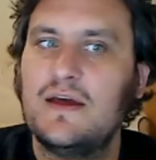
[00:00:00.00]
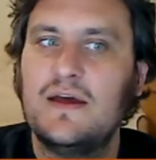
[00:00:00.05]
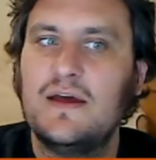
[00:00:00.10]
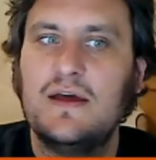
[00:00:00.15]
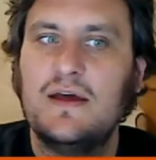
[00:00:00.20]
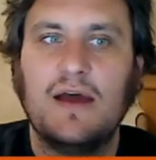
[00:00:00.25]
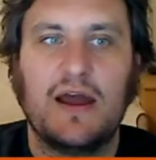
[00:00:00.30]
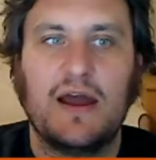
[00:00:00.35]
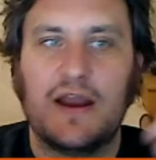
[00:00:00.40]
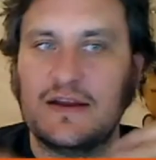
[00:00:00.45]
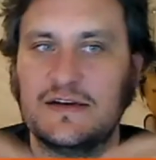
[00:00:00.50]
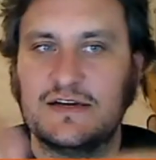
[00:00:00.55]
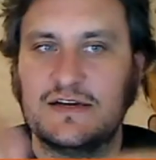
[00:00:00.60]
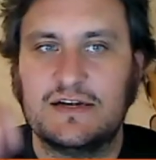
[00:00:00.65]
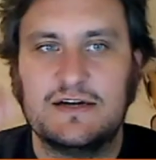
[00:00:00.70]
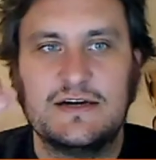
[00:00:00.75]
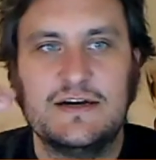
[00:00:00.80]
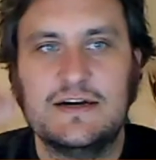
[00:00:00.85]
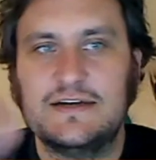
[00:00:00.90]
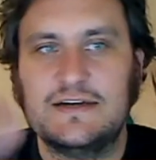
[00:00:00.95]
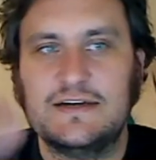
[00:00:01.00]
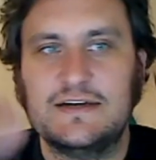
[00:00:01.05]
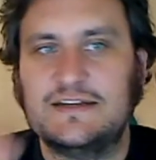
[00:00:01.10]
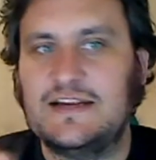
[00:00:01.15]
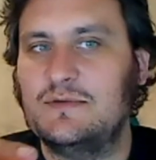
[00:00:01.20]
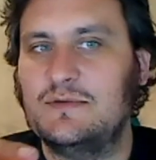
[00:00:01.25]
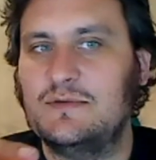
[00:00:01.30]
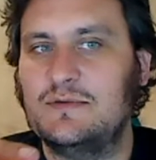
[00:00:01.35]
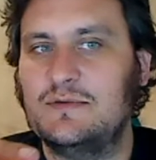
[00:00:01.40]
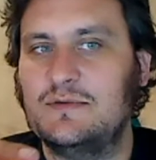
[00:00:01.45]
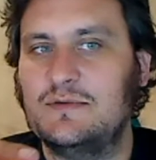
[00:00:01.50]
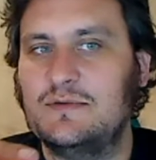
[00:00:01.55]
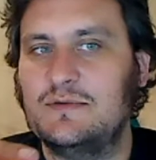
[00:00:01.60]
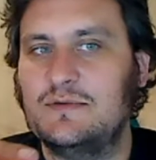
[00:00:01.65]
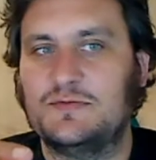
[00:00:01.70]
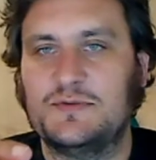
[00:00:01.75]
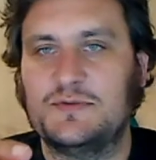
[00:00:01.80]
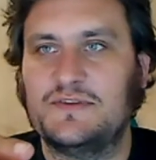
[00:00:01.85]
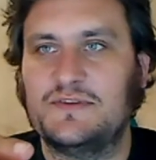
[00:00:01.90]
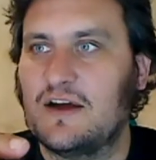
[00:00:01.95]
And under team-specific
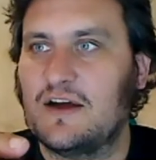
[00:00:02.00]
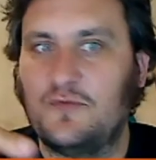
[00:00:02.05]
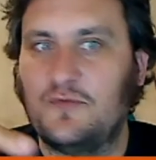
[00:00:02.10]
stuff,